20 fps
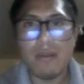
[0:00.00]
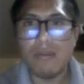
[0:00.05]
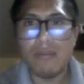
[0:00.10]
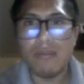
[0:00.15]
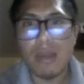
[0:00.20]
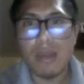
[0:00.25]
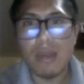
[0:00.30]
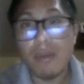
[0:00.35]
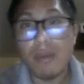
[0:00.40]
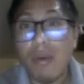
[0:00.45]

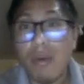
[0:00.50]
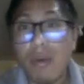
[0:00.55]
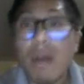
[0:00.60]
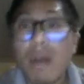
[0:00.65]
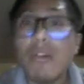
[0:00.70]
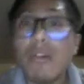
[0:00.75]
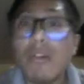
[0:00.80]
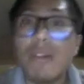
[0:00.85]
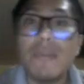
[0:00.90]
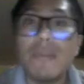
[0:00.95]
maybe
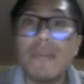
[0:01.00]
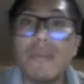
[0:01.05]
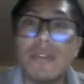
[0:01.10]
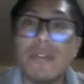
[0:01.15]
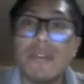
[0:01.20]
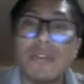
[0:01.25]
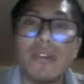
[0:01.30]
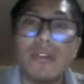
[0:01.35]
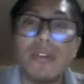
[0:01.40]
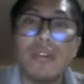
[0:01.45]
one group
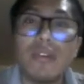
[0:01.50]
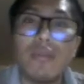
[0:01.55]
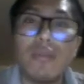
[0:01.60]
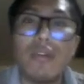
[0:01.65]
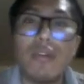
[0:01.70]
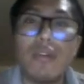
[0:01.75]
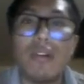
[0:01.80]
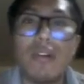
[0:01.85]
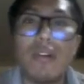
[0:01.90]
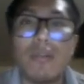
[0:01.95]
is going to
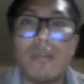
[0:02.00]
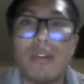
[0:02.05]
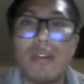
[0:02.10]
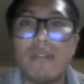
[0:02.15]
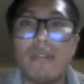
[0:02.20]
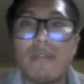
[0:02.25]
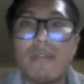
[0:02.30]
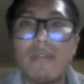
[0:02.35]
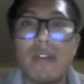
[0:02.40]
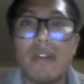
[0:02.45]
work with
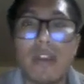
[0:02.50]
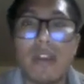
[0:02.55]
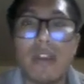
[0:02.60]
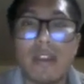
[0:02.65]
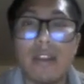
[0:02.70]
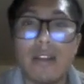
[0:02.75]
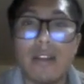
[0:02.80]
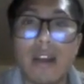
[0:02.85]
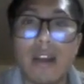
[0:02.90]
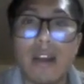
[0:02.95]

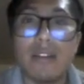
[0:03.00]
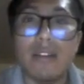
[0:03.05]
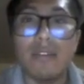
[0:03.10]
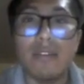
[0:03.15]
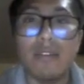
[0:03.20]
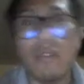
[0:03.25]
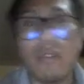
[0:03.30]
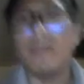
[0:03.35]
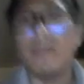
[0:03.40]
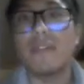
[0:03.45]
kindergarten
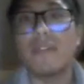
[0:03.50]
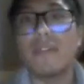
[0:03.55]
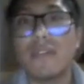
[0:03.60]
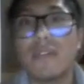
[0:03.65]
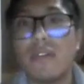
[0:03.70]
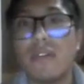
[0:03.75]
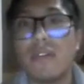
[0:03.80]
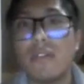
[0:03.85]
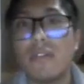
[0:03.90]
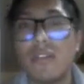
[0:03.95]
topics, so
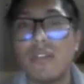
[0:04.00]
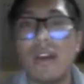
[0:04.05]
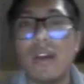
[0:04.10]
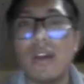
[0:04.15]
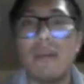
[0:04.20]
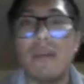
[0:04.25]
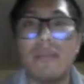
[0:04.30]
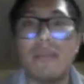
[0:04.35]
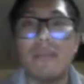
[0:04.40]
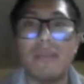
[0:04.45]
you
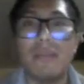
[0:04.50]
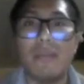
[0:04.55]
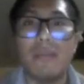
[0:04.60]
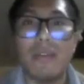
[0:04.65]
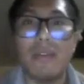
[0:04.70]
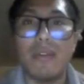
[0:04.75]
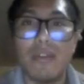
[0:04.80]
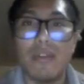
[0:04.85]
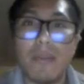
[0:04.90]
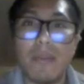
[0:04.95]
have to
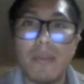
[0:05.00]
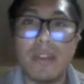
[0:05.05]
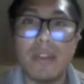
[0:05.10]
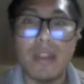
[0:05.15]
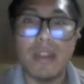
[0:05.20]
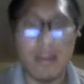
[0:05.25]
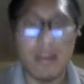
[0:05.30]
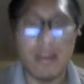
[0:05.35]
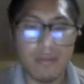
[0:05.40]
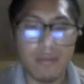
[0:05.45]
prepare your
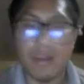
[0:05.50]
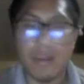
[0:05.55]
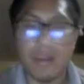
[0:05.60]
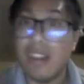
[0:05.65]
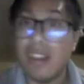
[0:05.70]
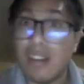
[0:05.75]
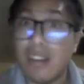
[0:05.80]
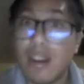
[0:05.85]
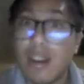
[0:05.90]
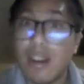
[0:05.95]
material for
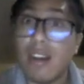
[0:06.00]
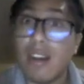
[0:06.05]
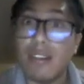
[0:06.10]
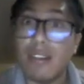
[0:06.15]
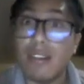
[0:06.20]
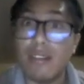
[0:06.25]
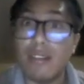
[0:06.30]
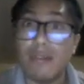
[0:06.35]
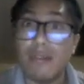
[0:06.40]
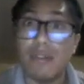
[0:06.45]

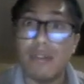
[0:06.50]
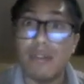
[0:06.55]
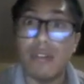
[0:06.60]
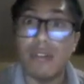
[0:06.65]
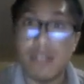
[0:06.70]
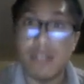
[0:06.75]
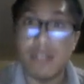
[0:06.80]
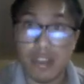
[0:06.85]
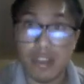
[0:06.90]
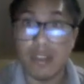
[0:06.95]
kindergarten,
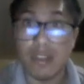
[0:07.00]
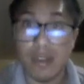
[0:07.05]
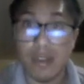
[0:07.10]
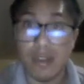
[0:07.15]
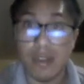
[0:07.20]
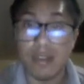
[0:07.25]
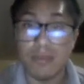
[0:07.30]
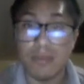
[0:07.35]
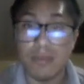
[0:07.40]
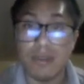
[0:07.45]
for
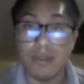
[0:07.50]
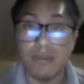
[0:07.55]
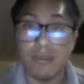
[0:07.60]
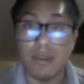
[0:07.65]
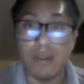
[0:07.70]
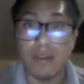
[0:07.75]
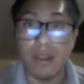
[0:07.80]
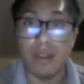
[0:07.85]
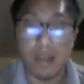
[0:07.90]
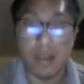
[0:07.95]
children
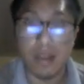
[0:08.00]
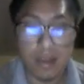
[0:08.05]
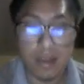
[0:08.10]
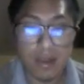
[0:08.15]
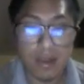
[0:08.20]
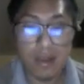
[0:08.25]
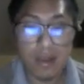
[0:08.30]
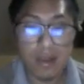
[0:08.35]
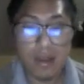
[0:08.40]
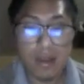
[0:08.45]
specifically,
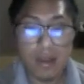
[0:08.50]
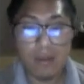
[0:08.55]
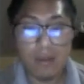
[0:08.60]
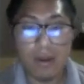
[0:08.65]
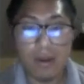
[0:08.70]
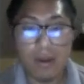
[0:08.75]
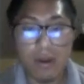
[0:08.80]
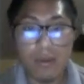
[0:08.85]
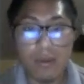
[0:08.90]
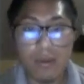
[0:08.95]

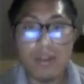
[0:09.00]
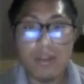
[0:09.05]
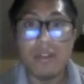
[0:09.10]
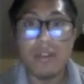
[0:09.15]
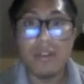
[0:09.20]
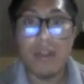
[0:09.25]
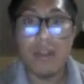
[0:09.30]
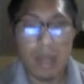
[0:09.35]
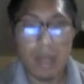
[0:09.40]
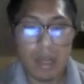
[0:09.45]

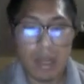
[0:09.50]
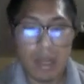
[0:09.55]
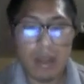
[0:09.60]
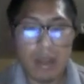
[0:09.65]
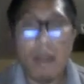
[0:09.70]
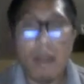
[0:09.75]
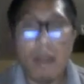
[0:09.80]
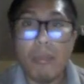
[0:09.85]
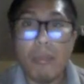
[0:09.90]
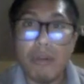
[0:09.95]
which
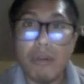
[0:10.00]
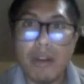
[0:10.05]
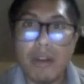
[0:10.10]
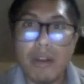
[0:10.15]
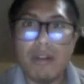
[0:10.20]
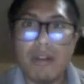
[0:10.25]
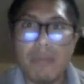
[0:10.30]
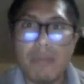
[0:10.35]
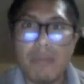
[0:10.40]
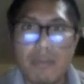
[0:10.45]

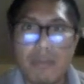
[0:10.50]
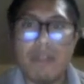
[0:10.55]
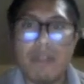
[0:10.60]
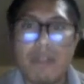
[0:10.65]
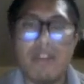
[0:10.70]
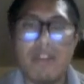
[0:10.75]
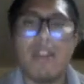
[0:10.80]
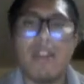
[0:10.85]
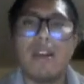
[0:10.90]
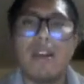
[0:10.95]

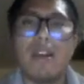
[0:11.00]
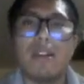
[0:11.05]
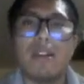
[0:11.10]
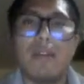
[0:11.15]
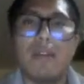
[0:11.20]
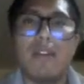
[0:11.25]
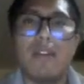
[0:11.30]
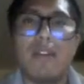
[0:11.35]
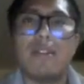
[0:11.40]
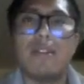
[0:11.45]
pre-reading
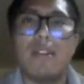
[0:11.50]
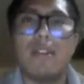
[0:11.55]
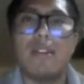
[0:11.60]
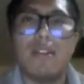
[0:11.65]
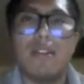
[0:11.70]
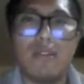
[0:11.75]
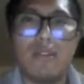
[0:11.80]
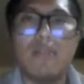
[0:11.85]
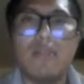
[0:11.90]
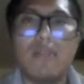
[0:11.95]
activities can
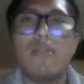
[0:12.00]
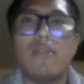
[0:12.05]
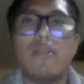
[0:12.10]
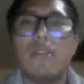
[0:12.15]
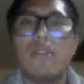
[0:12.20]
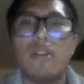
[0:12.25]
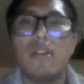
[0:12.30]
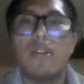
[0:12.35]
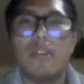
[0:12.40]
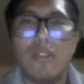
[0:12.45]
you do
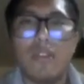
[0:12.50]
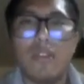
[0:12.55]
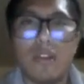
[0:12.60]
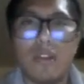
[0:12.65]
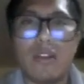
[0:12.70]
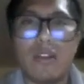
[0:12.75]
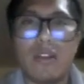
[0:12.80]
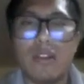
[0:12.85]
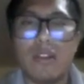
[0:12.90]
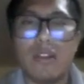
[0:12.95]
during
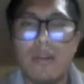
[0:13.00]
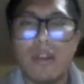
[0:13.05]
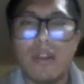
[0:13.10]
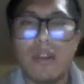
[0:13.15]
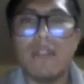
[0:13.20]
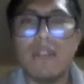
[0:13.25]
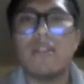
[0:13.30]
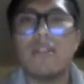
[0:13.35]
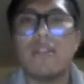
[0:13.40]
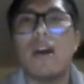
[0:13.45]
the
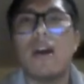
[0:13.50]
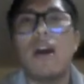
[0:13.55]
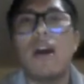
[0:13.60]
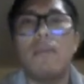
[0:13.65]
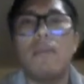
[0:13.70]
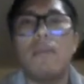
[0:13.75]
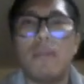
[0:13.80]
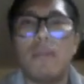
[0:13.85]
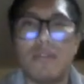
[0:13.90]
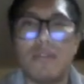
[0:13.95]
activities
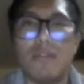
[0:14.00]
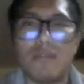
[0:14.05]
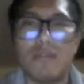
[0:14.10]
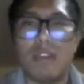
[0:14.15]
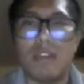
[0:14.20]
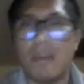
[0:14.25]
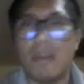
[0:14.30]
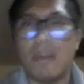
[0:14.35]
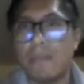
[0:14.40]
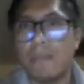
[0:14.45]
and
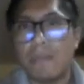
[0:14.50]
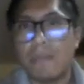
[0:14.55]
post-reading.